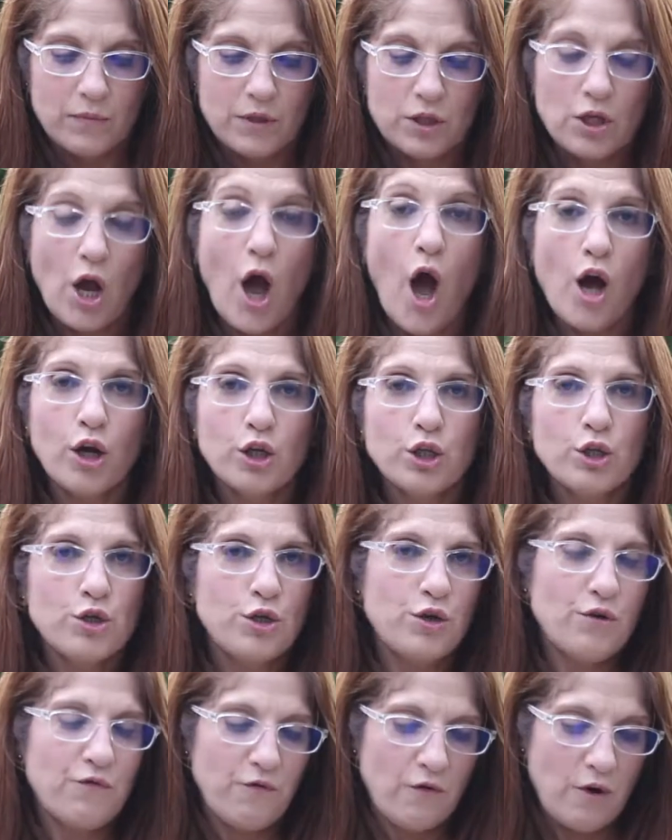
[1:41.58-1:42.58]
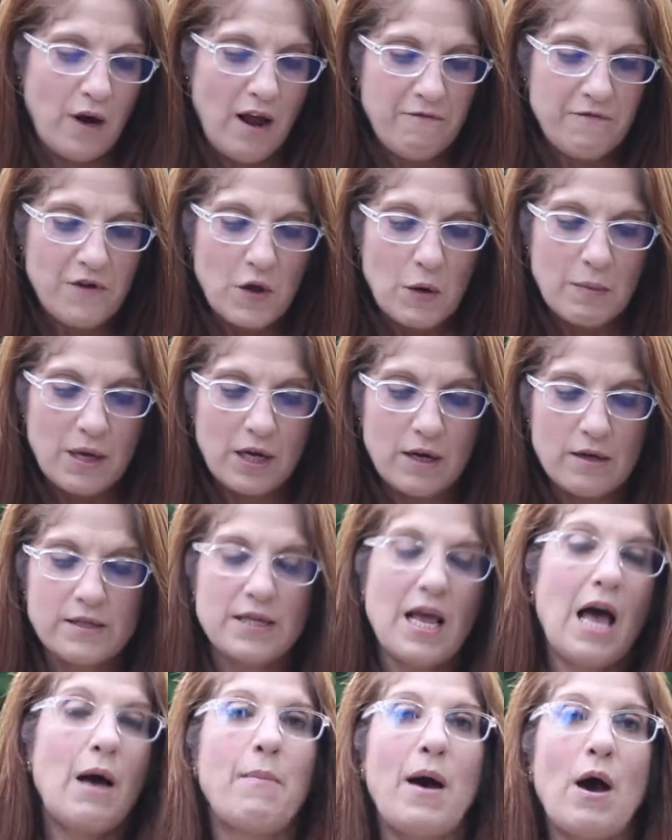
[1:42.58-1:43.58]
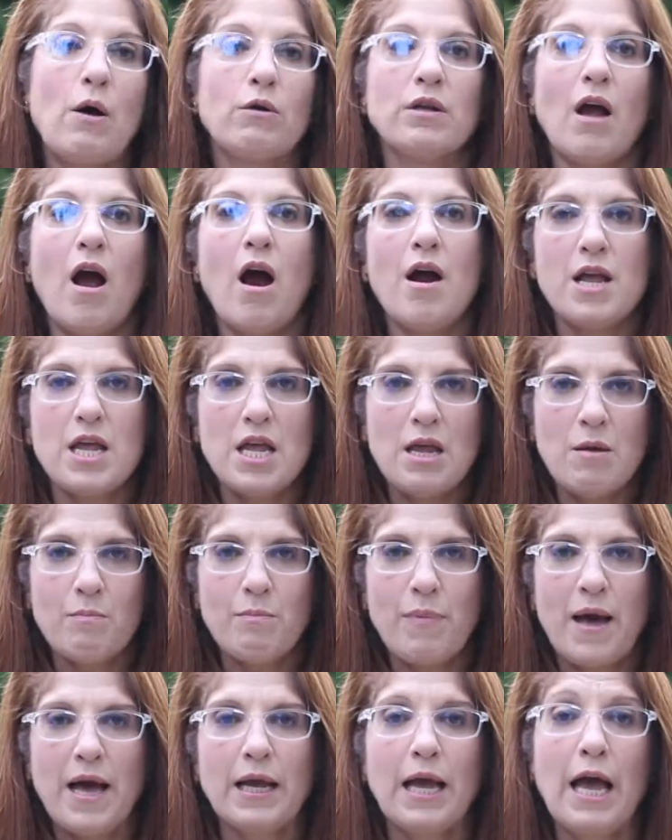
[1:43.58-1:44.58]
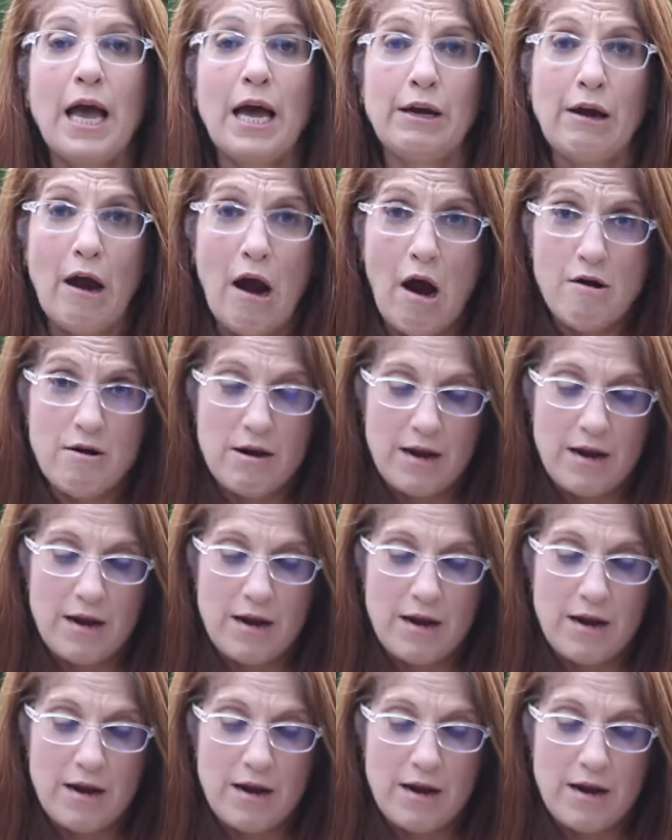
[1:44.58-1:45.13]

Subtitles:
talk to you for a few minutes about our impact and our